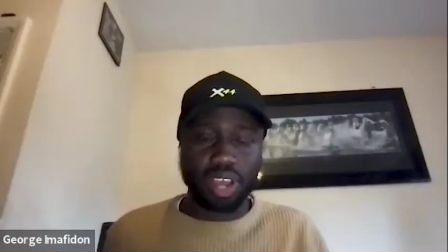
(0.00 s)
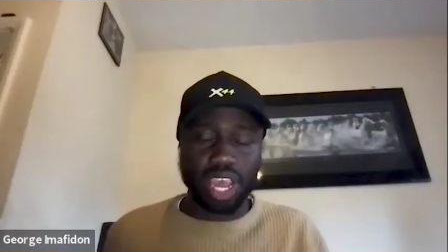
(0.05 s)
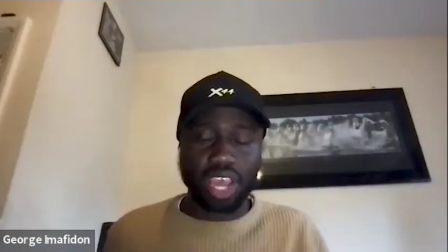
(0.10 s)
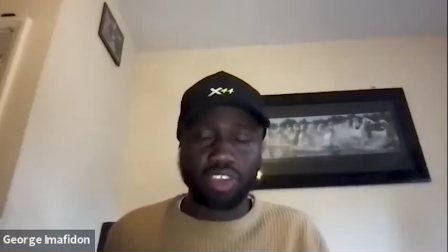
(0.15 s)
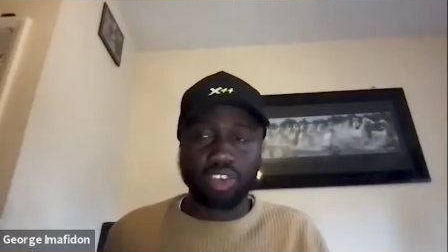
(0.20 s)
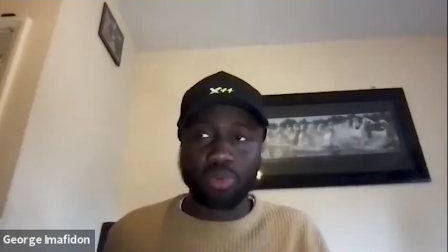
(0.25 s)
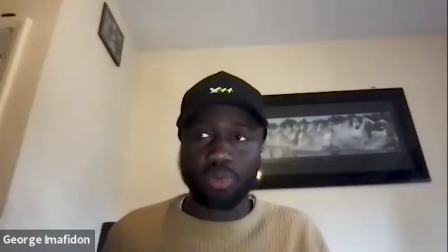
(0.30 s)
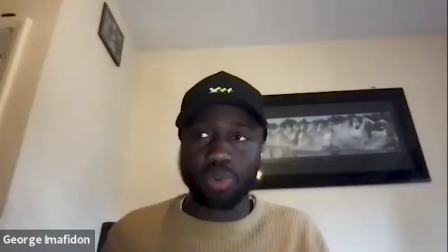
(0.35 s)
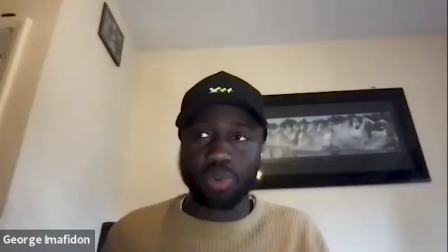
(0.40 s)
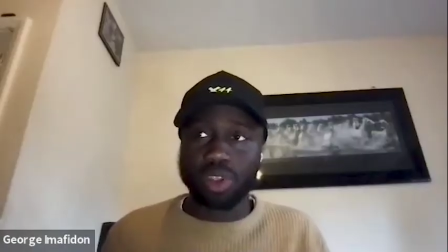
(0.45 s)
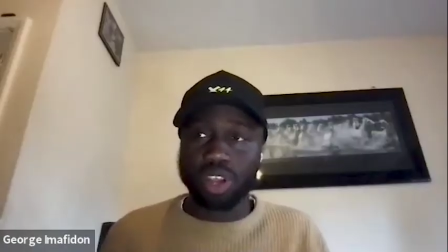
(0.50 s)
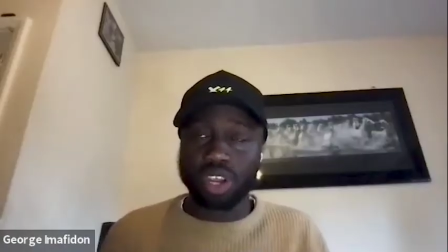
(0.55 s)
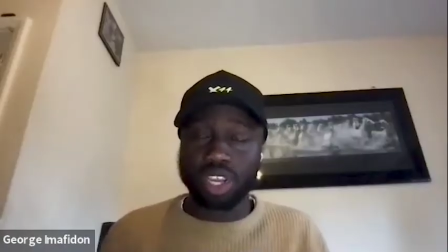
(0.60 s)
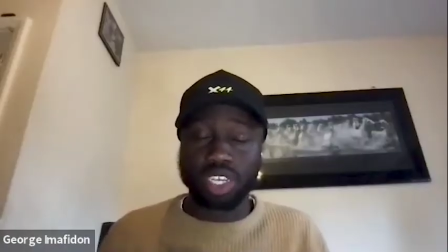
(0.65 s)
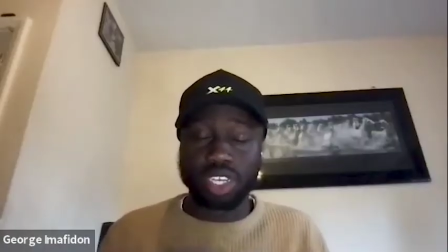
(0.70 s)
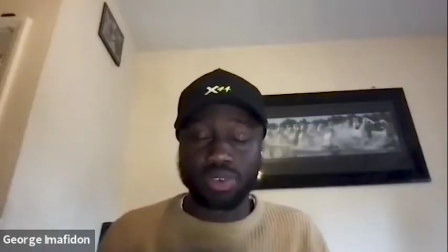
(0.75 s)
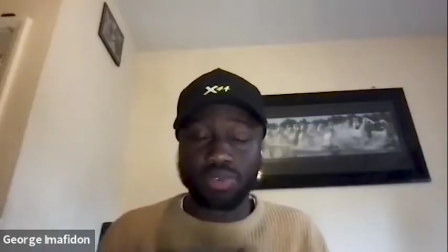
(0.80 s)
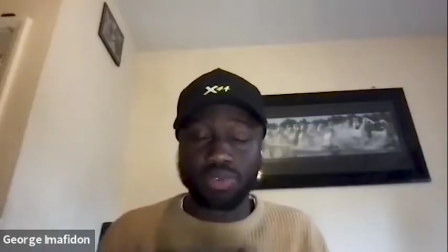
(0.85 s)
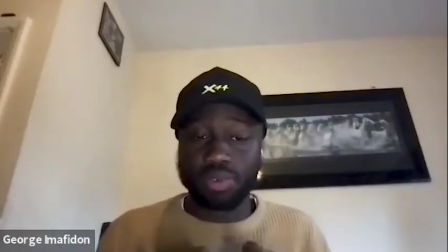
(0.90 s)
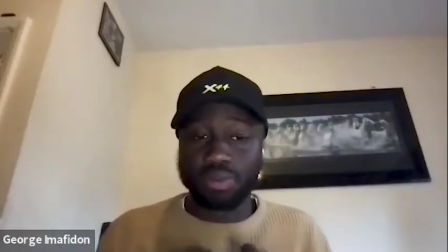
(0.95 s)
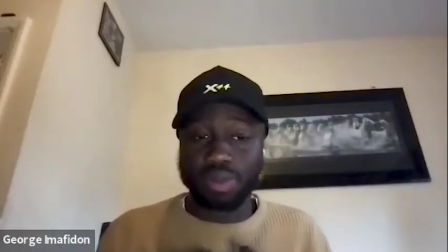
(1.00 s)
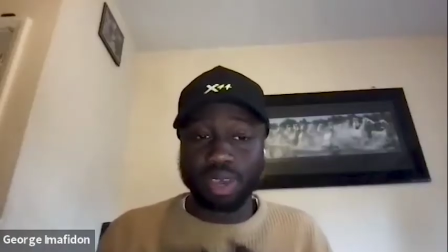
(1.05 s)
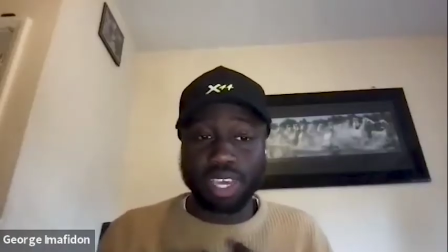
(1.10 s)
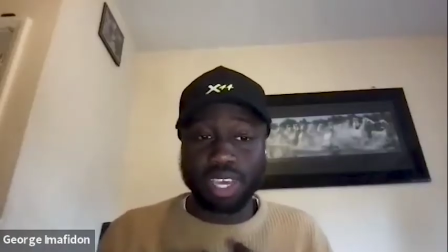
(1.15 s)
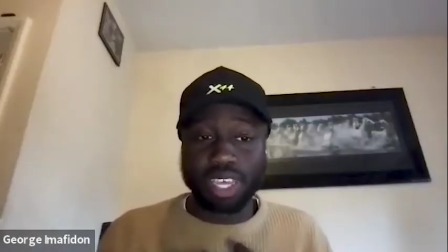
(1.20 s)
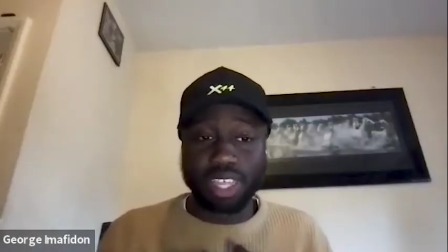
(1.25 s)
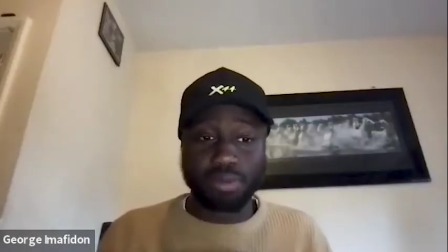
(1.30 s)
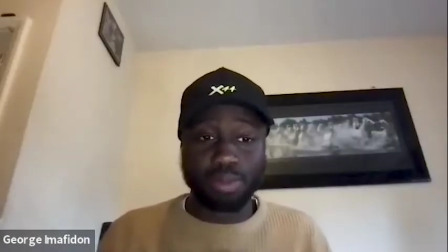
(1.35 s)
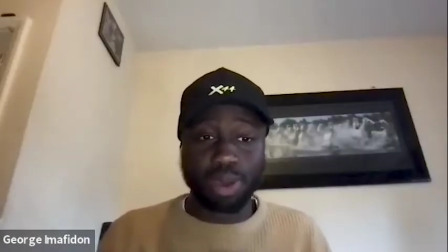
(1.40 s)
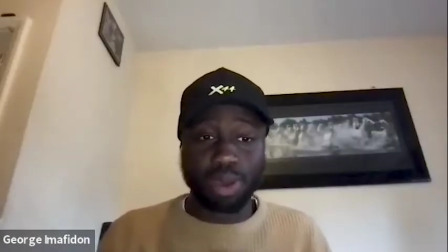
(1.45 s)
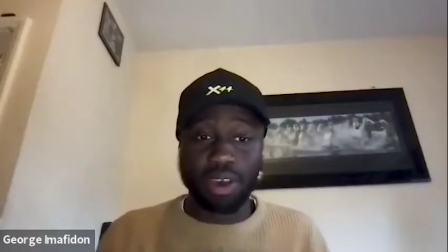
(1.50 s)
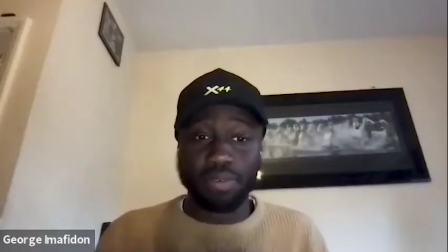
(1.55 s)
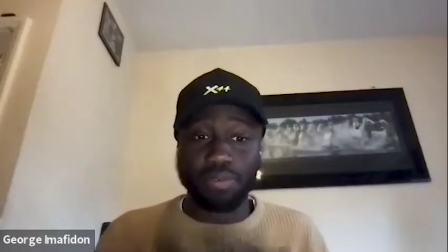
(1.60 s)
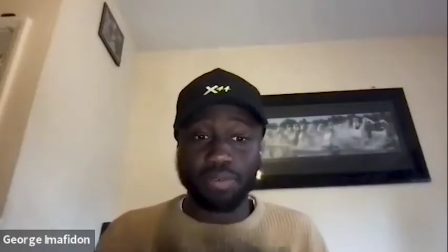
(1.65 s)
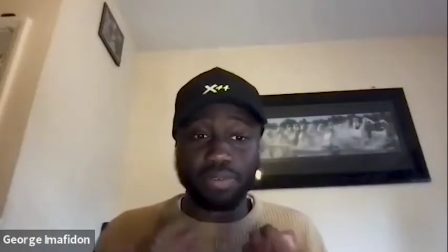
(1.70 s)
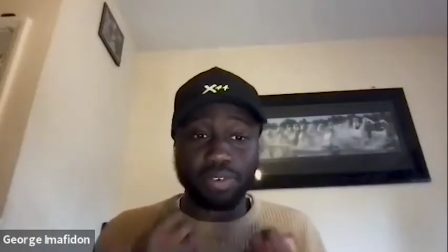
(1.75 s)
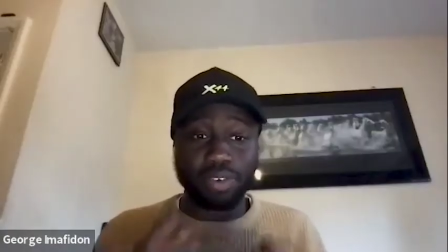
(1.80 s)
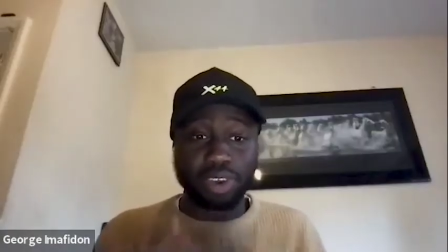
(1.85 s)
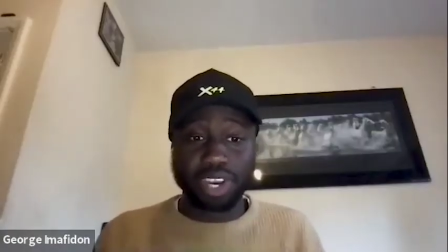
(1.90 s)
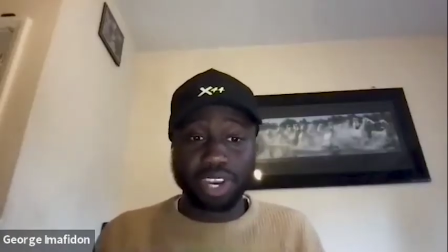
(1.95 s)
entrepreneurship for me is about
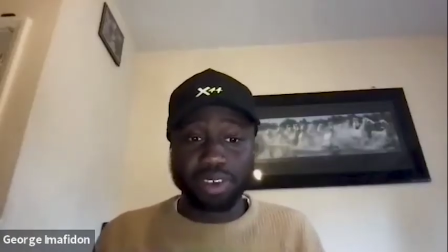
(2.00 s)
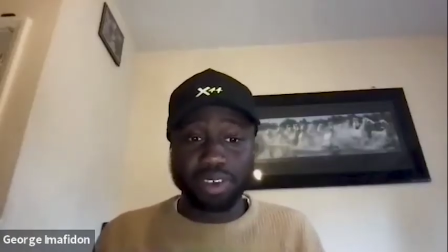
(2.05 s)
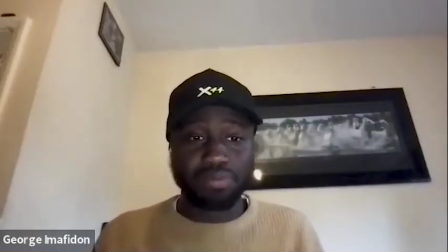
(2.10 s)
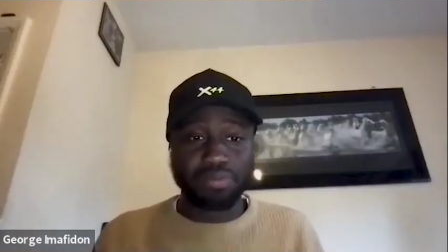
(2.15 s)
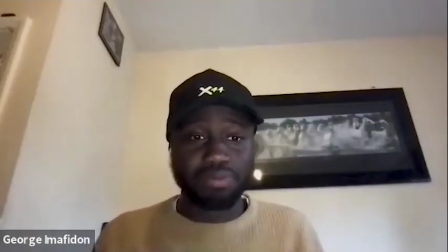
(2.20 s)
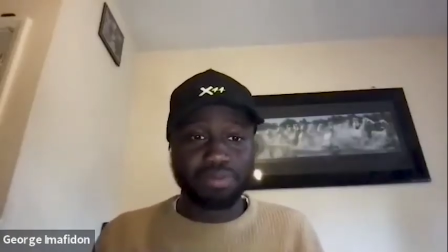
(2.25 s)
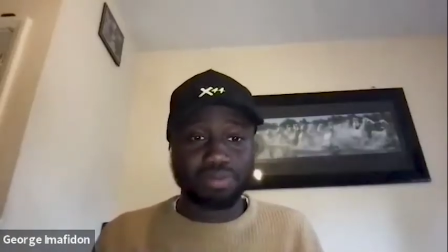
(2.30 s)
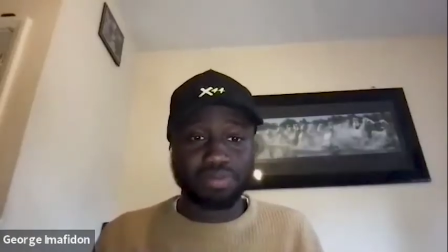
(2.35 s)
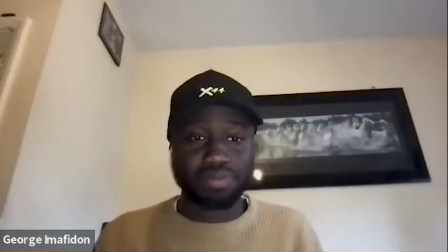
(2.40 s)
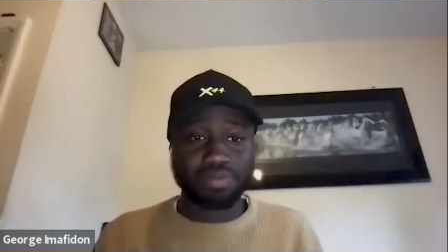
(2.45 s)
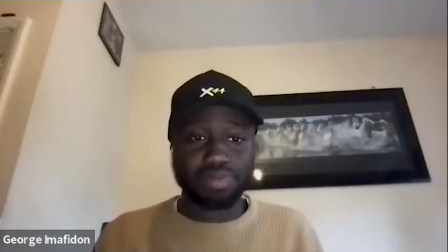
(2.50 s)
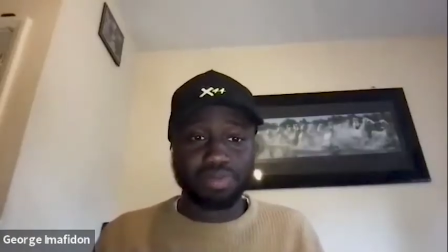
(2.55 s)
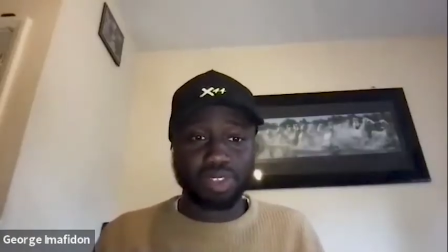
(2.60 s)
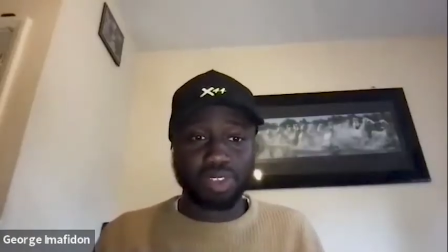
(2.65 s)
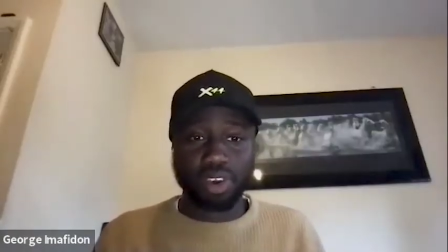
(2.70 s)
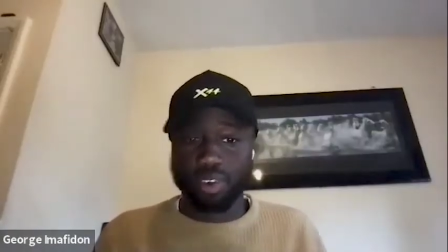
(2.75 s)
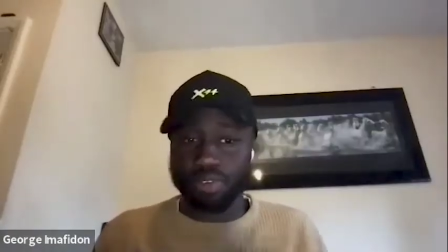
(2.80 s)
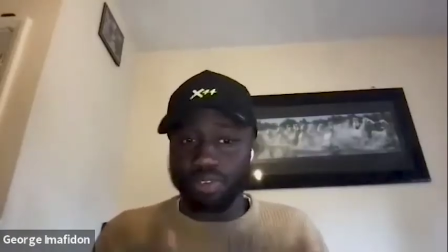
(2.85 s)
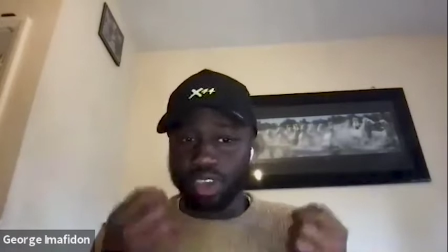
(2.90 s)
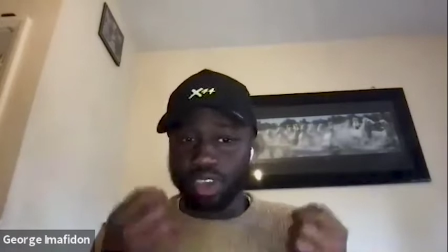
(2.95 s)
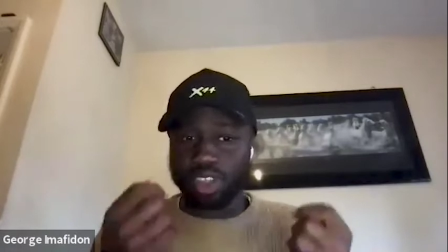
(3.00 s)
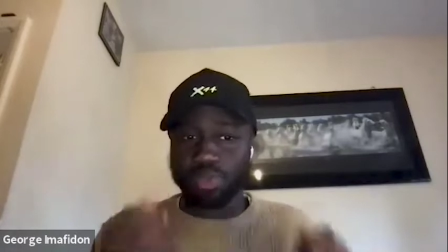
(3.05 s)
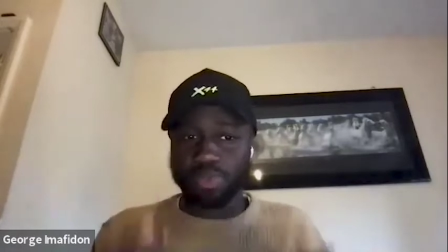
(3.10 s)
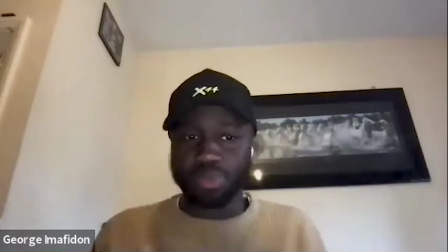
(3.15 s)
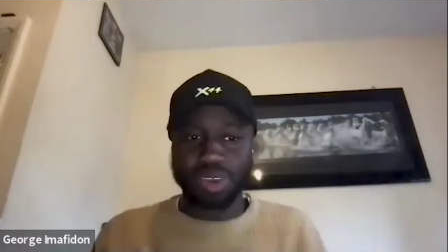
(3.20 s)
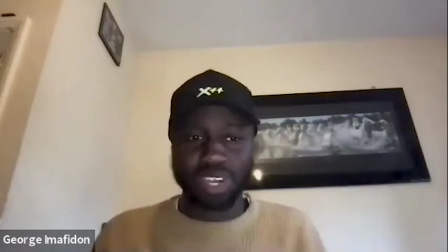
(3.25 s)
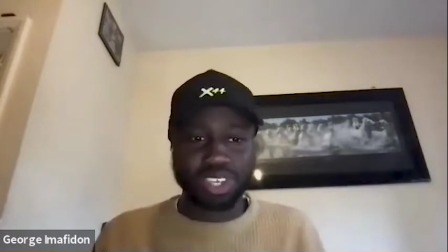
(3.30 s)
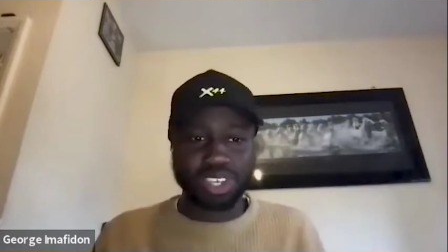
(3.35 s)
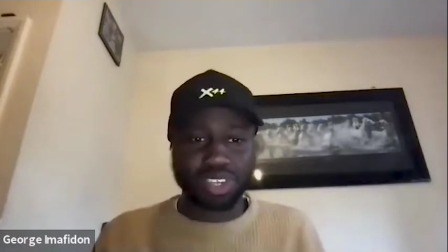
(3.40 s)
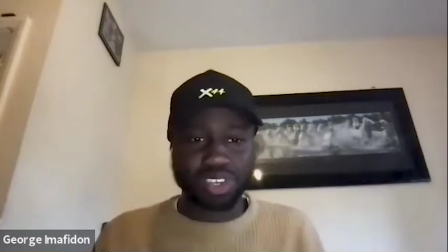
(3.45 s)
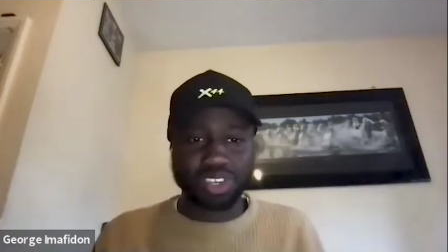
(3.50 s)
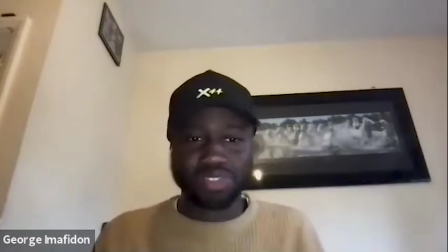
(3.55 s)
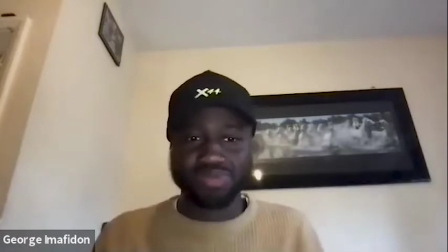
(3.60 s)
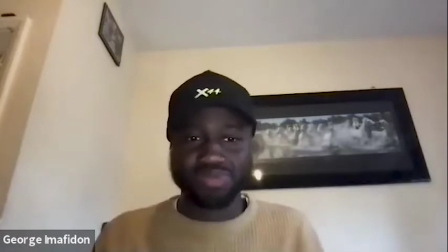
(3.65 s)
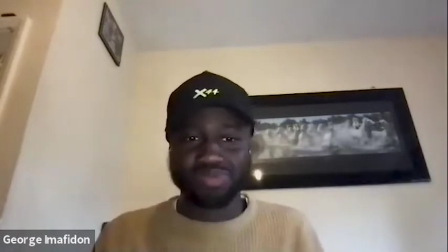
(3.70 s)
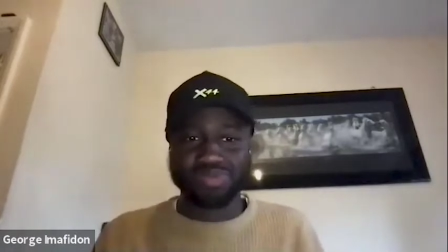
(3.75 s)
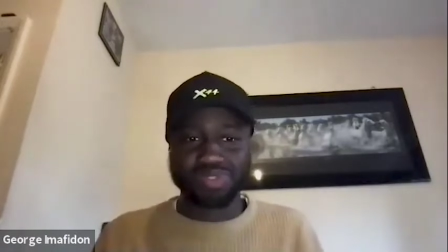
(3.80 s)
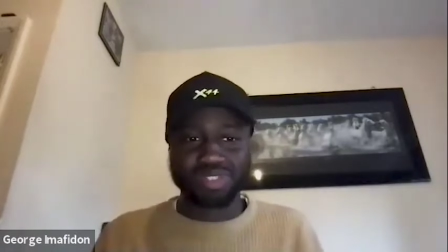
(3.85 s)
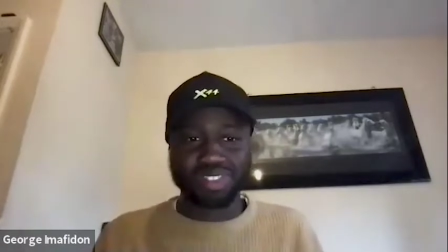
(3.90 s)
freedom of expression,